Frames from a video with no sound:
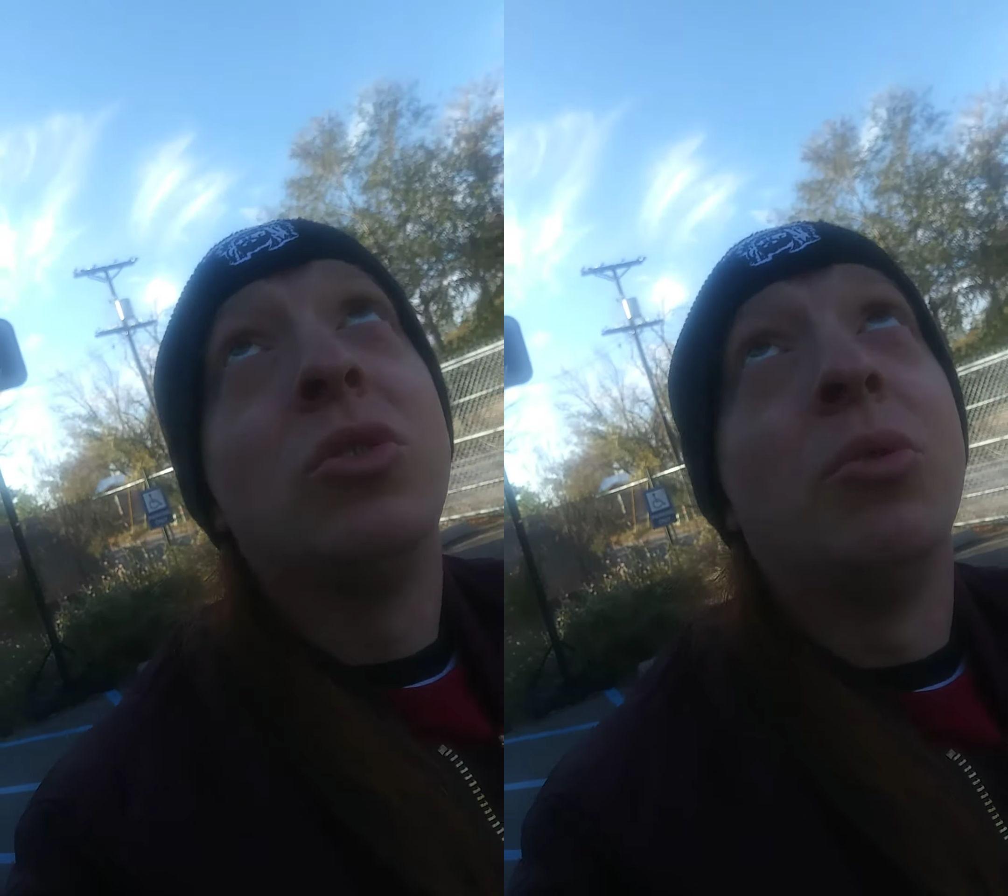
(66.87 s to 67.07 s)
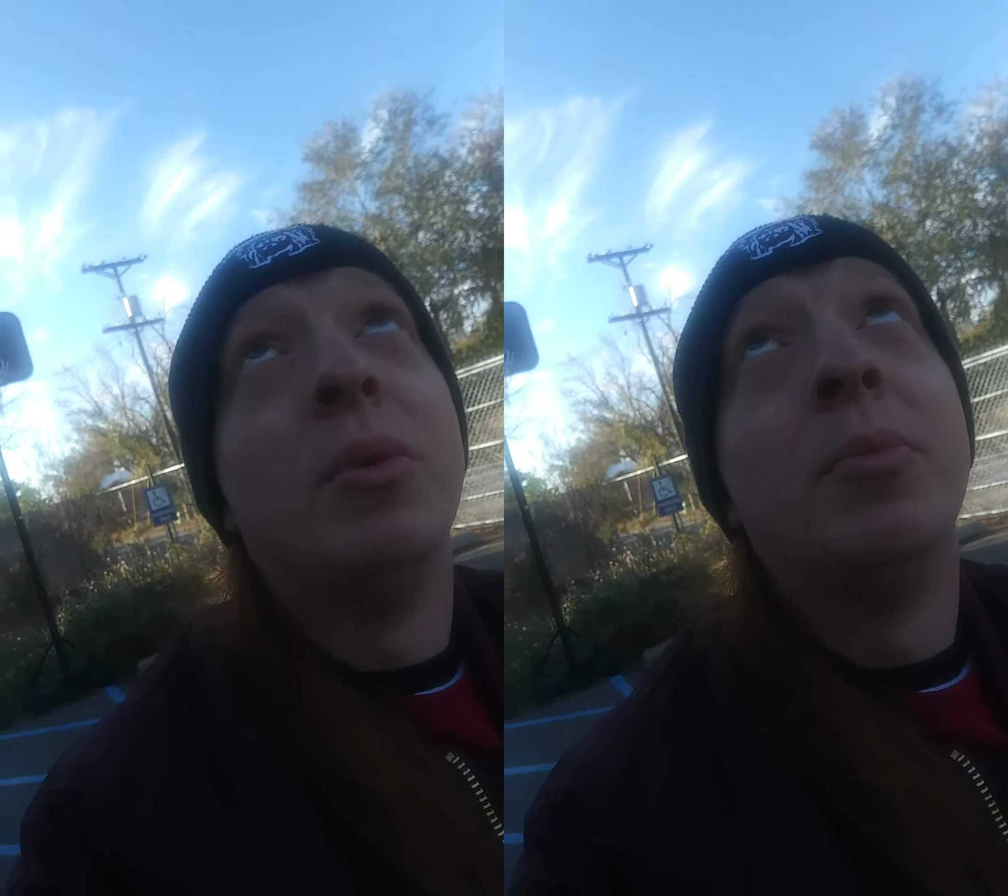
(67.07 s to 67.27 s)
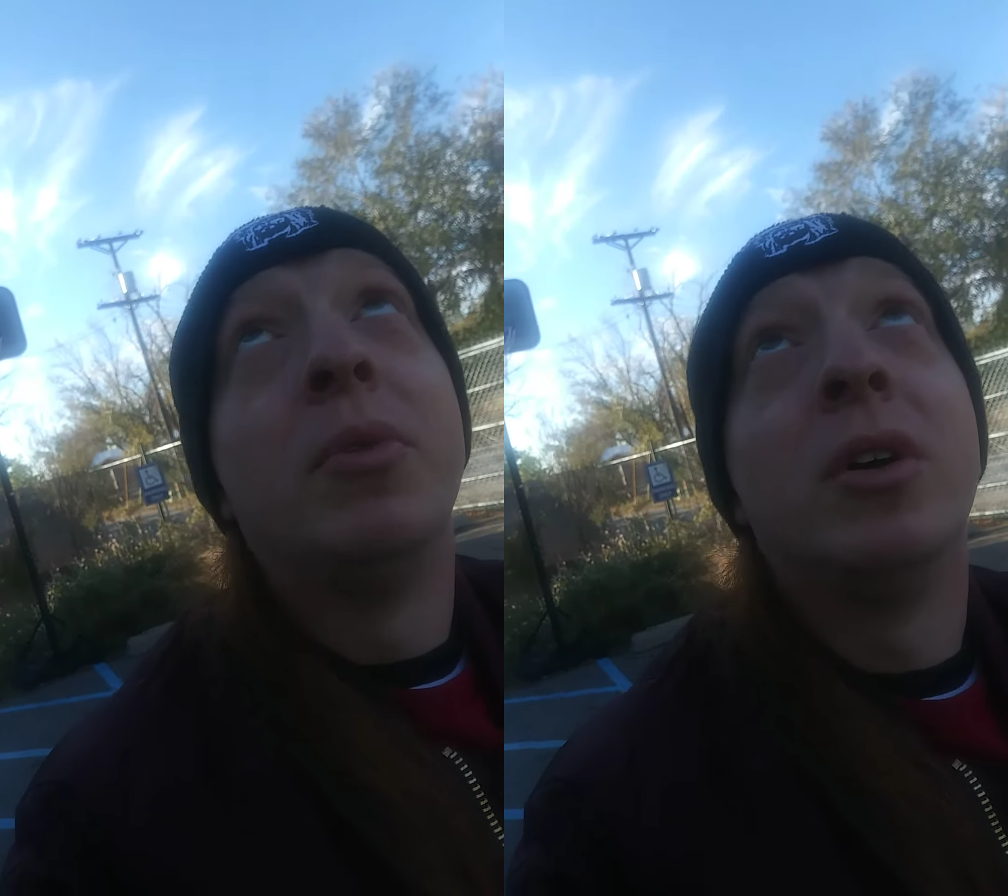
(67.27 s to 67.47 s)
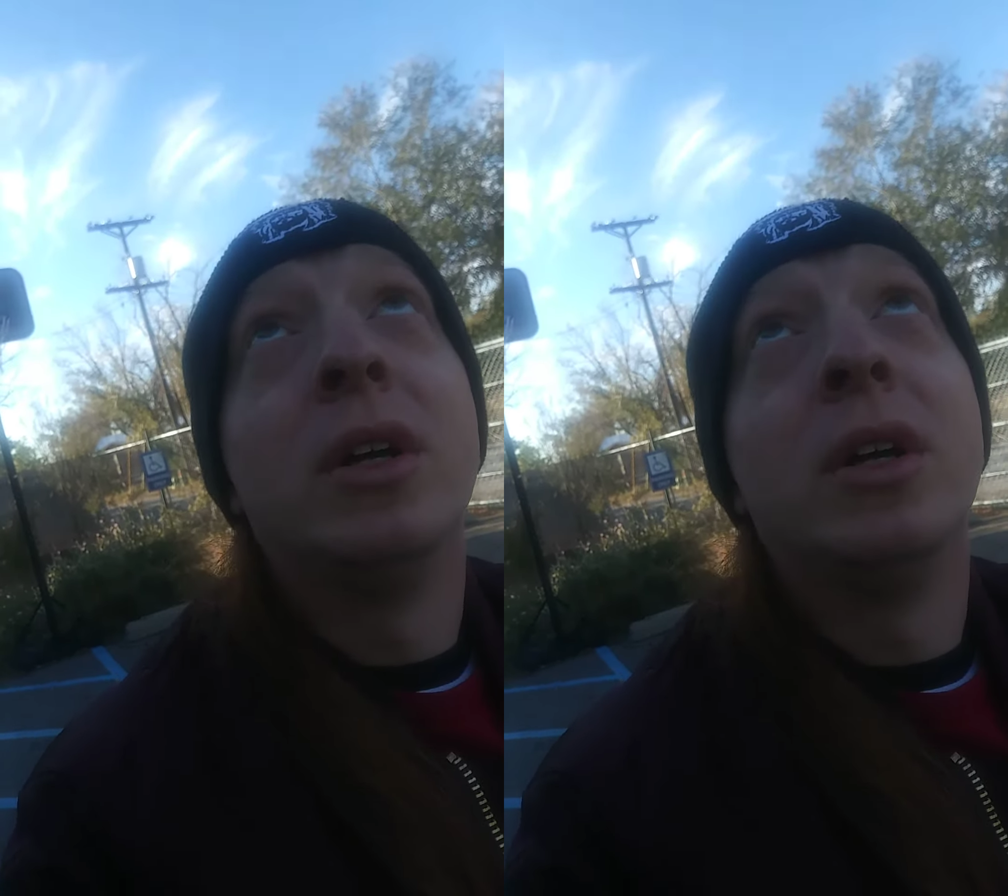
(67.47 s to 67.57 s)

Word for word: remember,